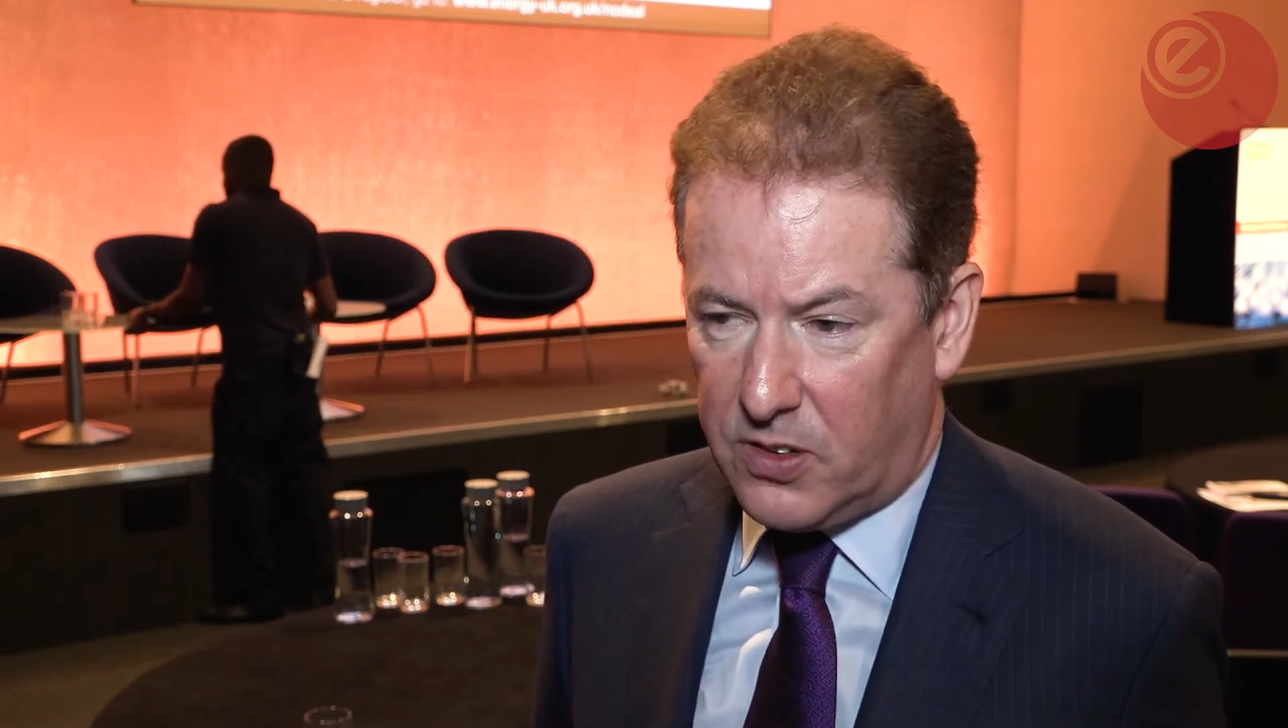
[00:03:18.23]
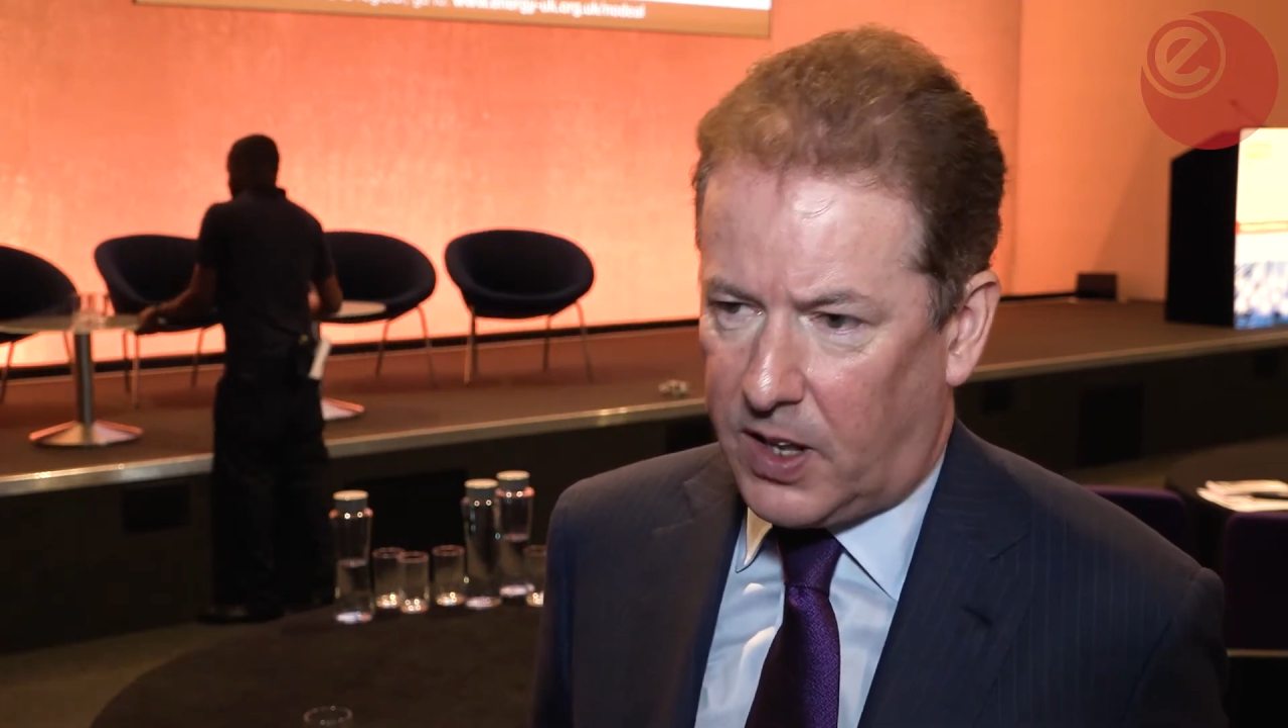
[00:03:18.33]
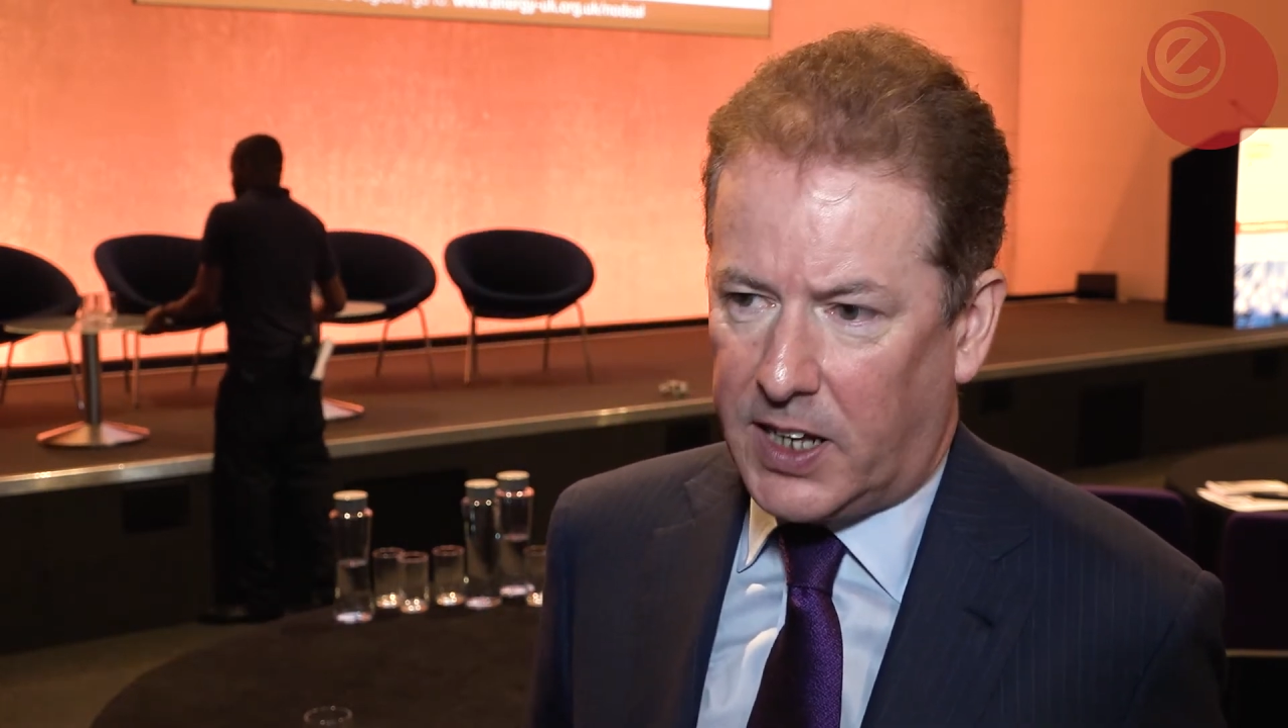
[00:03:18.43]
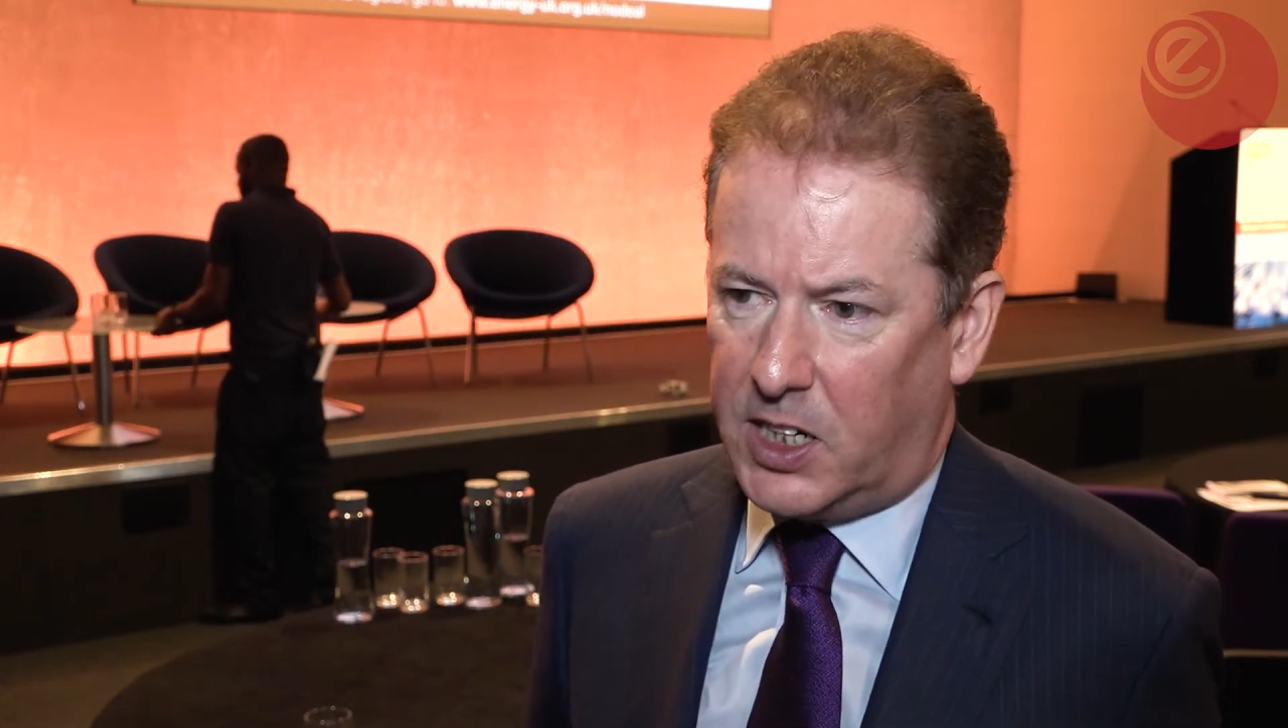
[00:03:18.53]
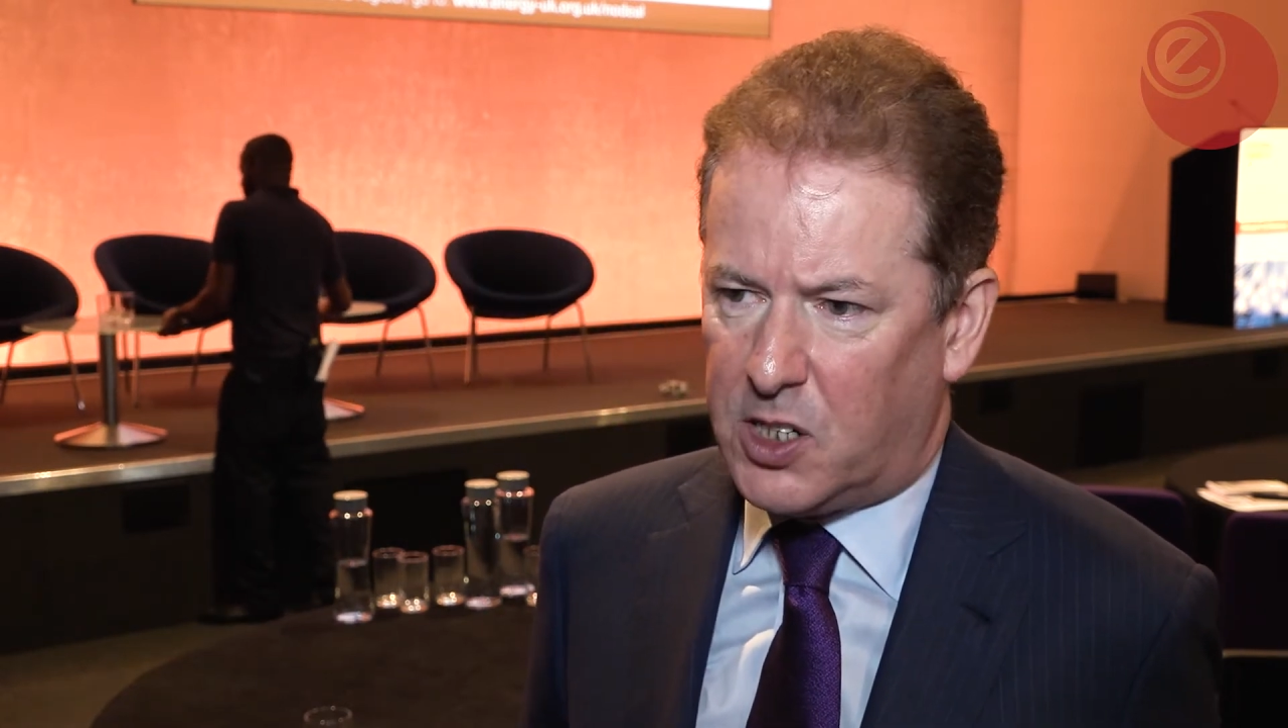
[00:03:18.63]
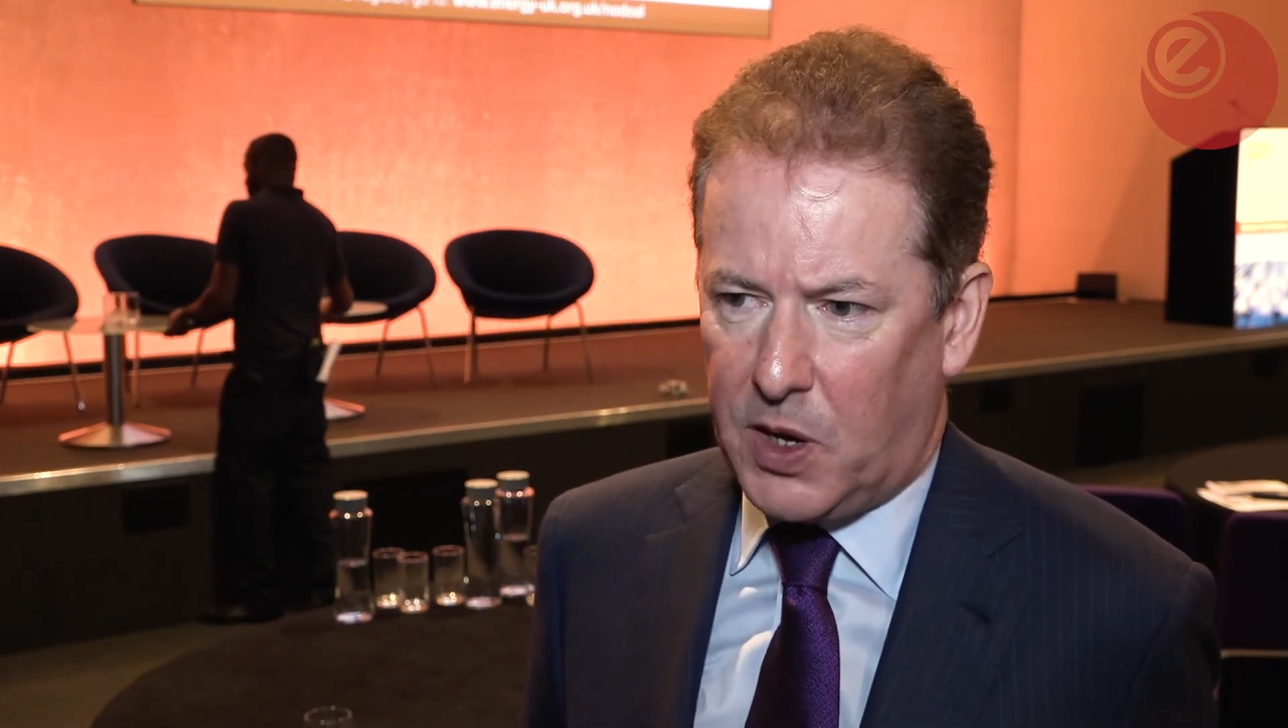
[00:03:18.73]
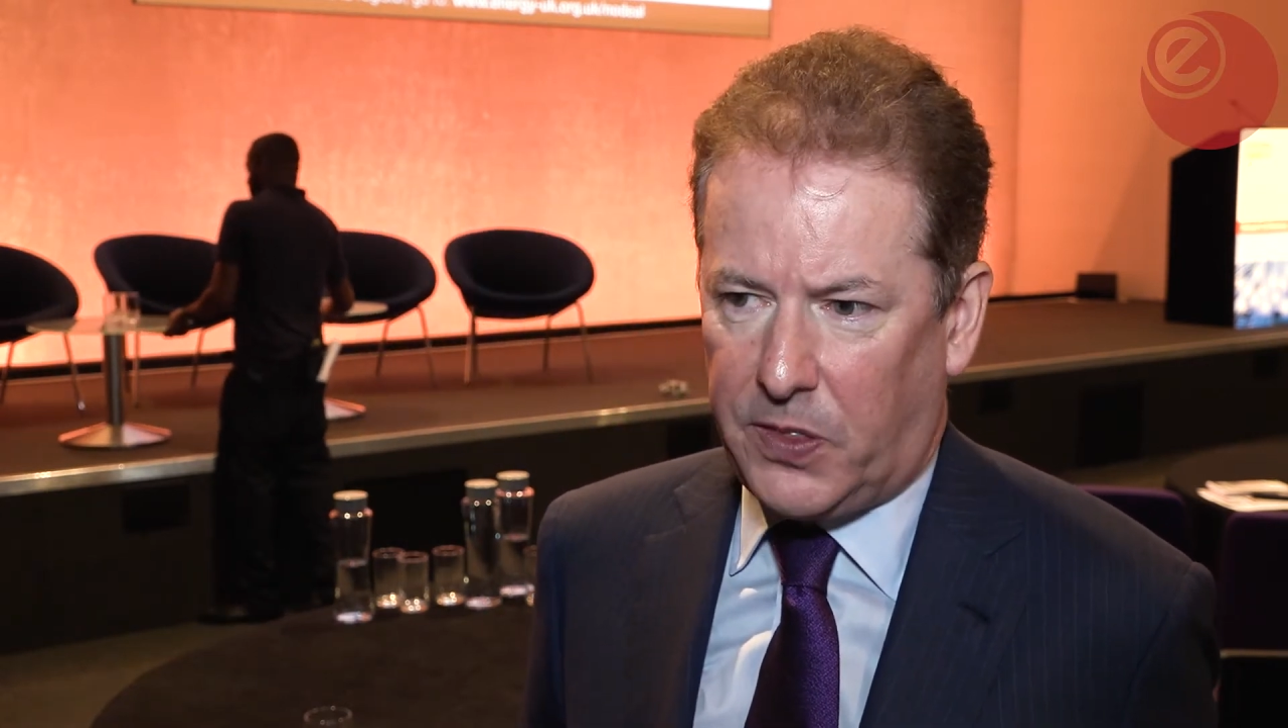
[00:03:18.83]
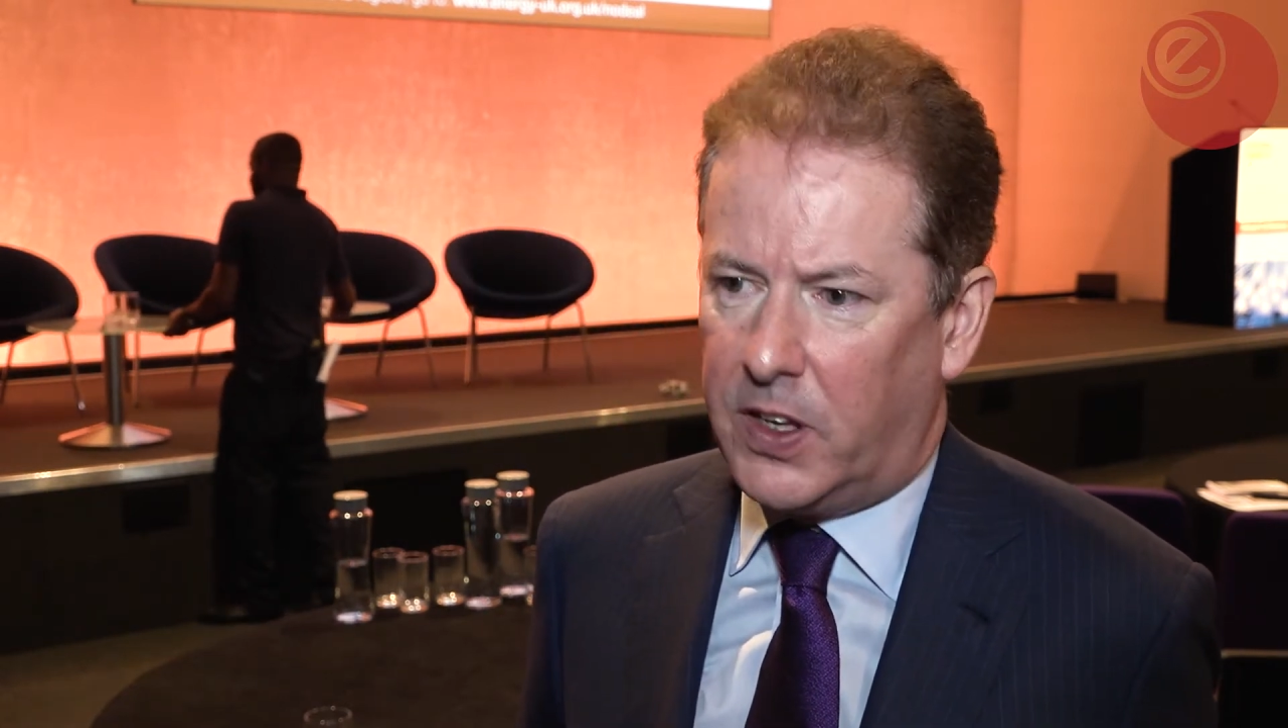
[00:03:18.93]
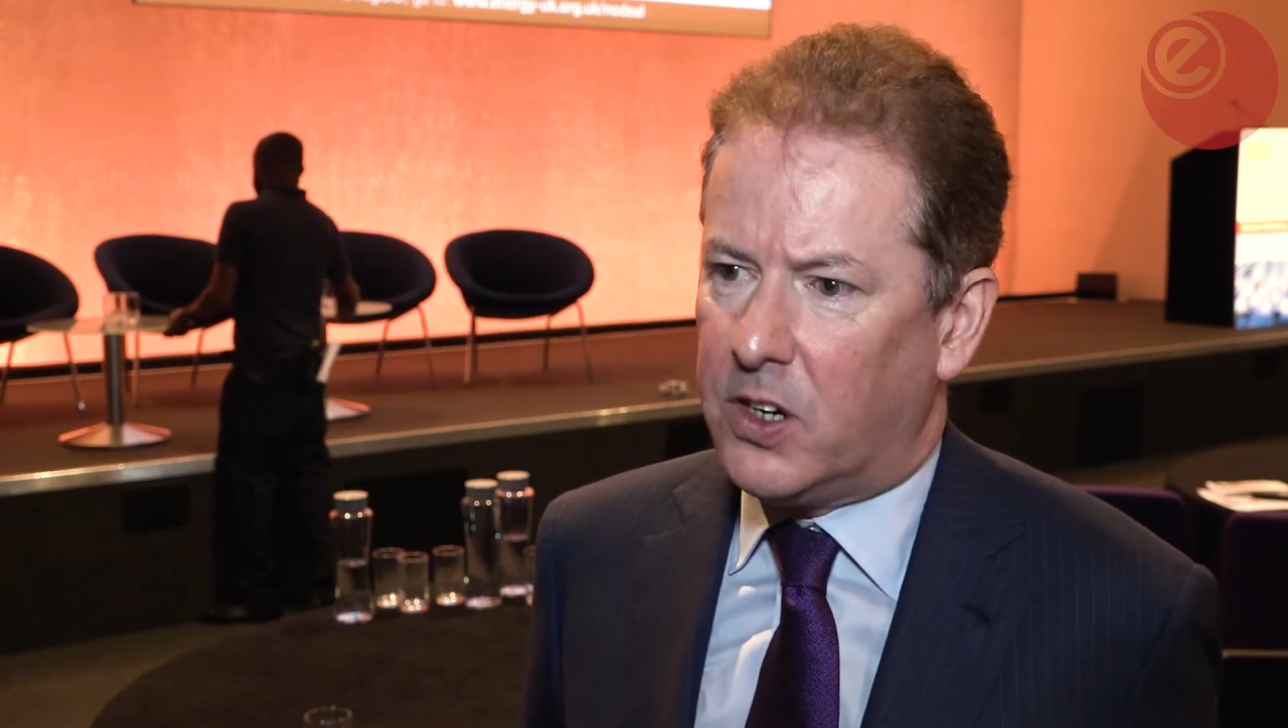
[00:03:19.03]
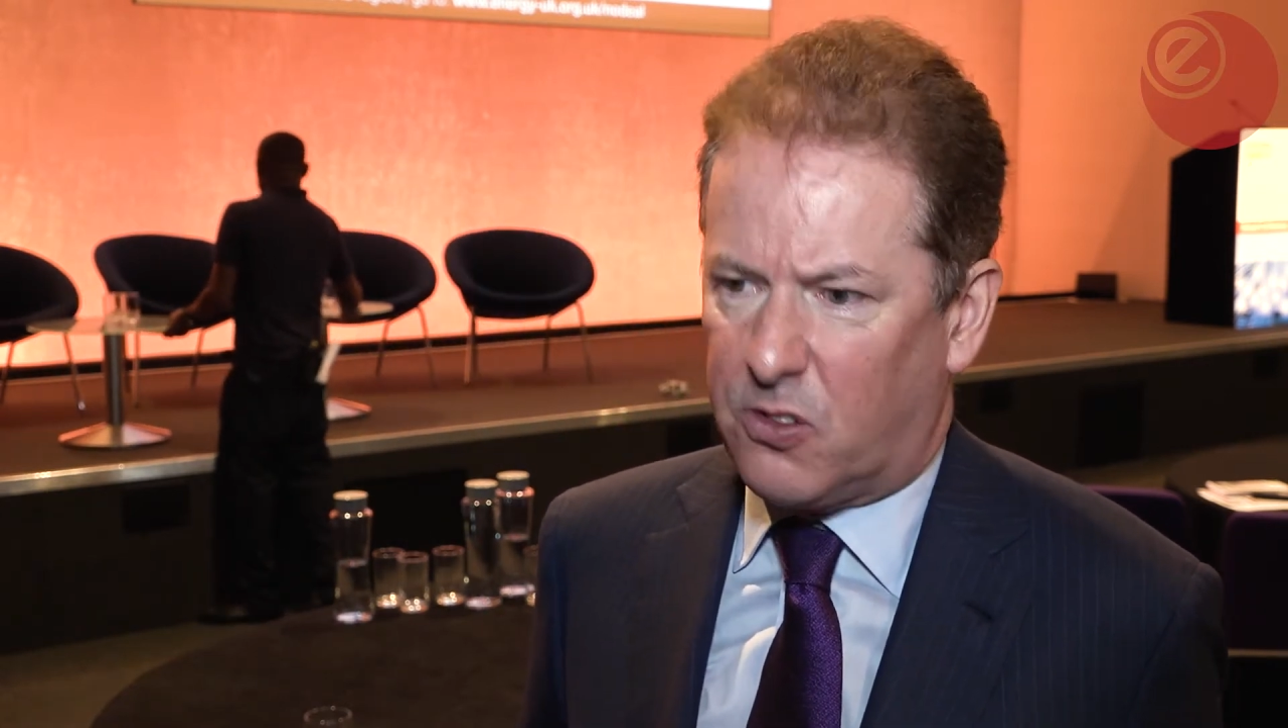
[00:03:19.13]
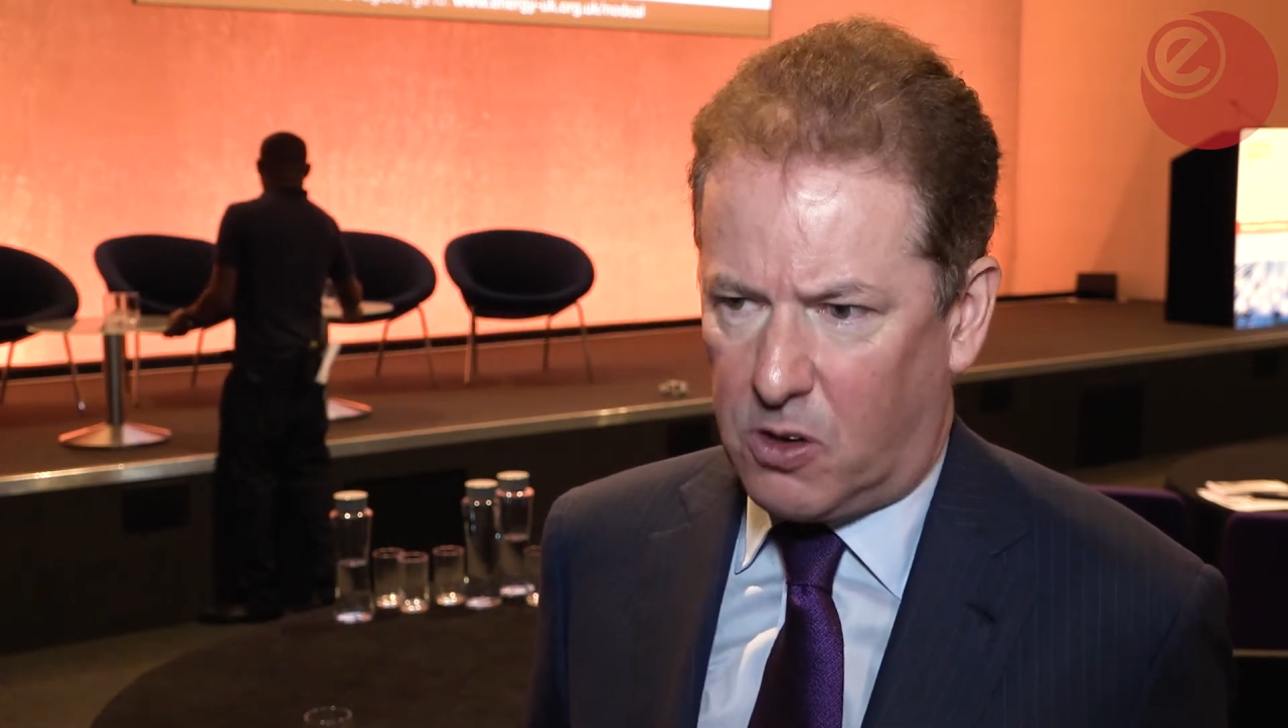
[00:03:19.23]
likely to make the industry